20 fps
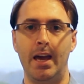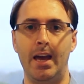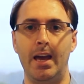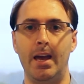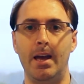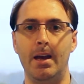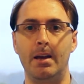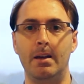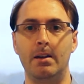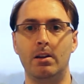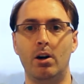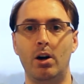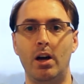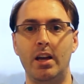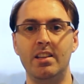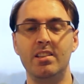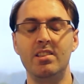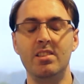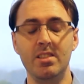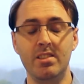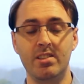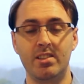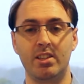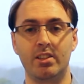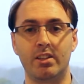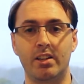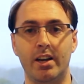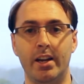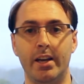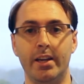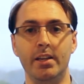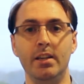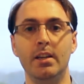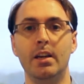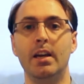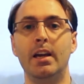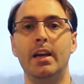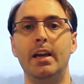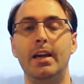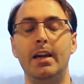and
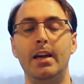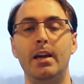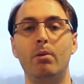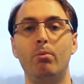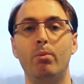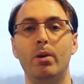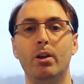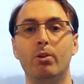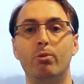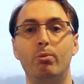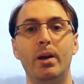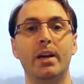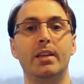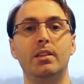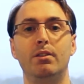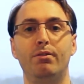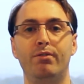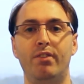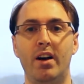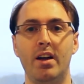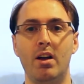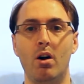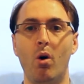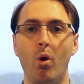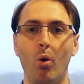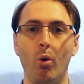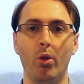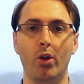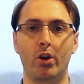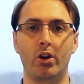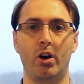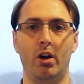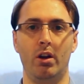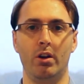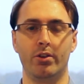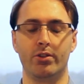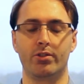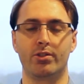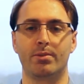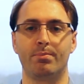instantly it will rectify all the
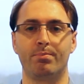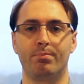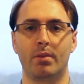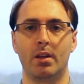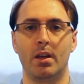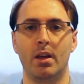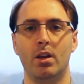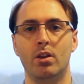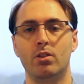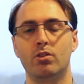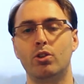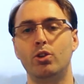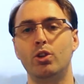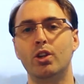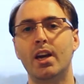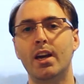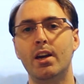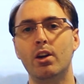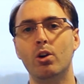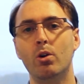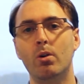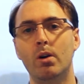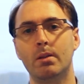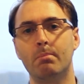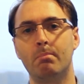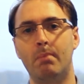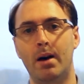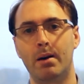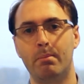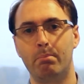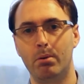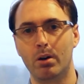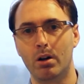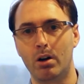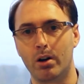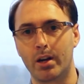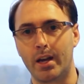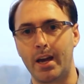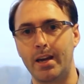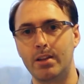colors. So you can go on my
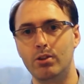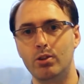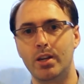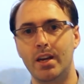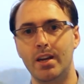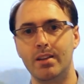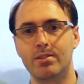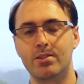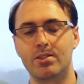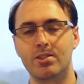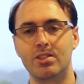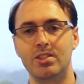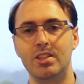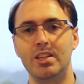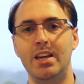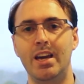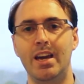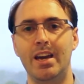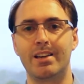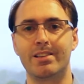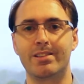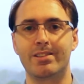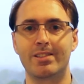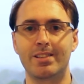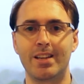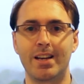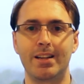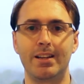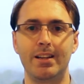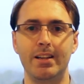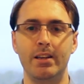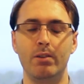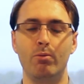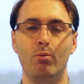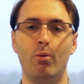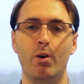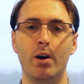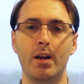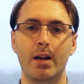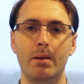blog and you can see exactly
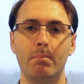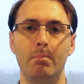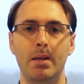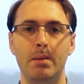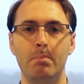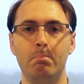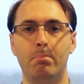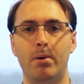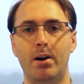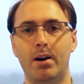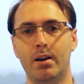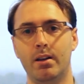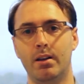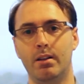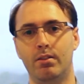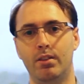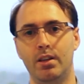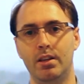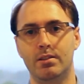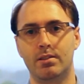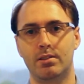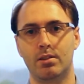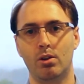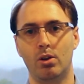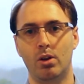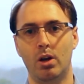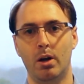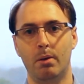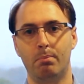what I mean by this